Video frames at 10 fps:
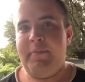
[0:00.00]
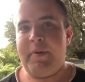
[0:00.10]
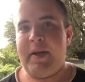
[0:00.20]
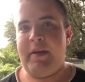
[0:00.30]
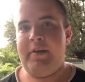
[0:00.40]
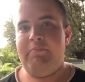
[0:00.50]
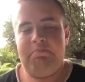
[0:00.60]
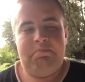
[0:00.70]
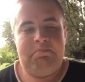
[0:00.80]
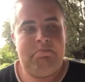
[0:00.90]
but
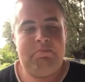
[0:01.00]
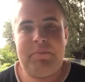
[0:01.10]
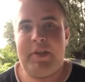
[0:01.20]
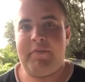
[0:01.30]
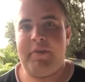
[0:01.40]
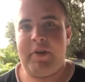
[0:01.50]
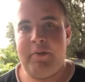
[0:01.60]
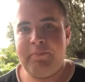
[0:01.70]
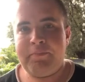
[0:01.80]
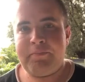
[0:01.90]
you never know.
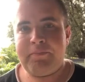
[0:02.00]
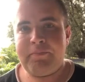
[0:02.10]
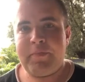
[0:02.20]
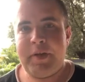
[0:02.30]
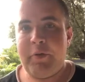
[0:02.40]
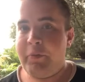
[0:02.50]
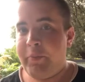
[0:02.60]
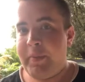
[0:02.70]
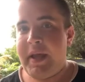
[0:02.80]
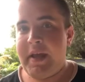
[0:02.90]
It will
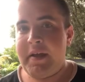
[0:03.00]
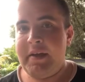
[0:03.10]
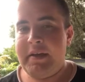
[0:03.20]
be